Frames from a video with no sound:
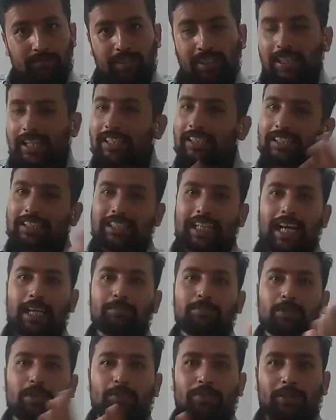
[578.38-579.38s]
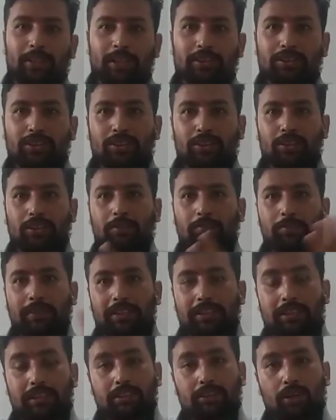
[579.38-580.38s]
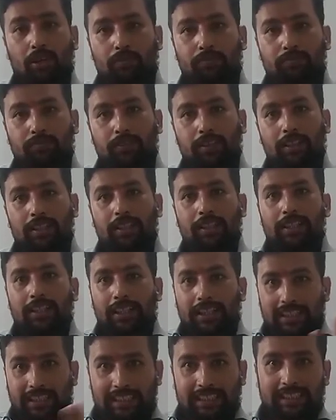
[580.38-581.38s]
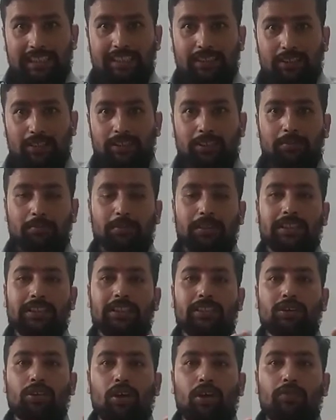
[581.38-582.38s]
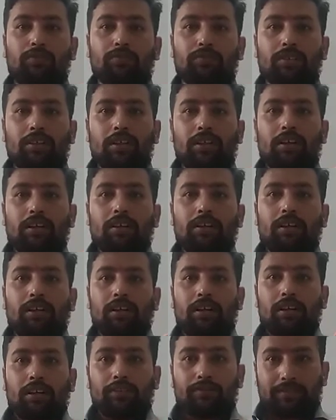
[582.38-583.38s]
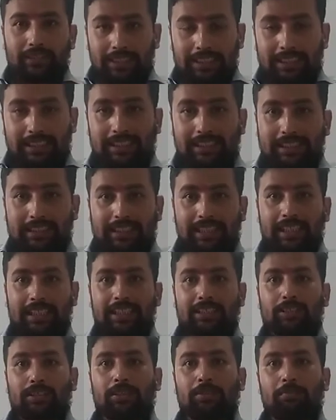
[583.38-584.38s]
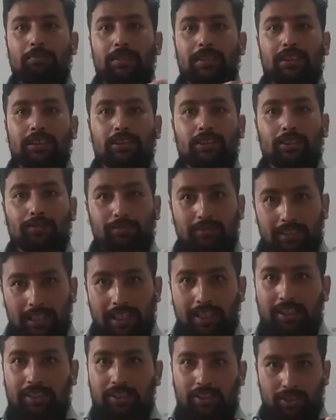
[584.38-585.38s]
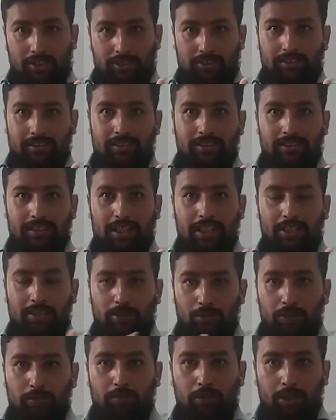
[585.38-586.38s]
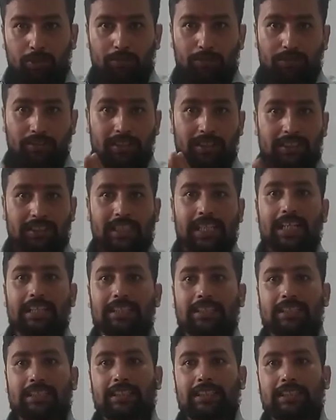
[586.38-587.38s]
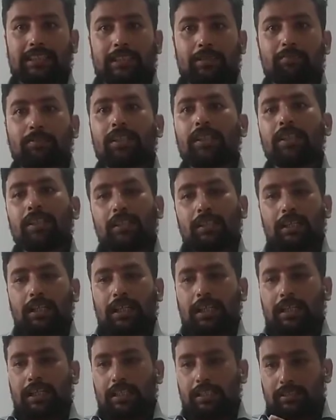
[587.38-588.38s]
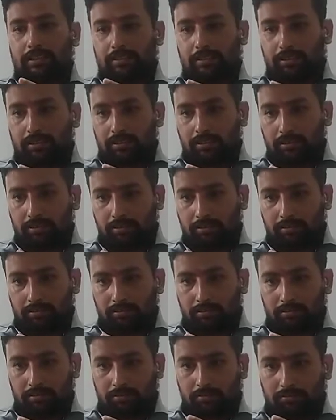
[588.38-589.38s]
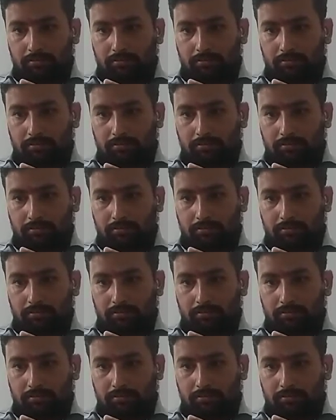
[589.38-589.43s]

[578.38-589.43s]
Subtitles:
and the types of reaction on the basis of heat, on the basis of physical state, on the basis of directions. I hope all of you understand this concept. And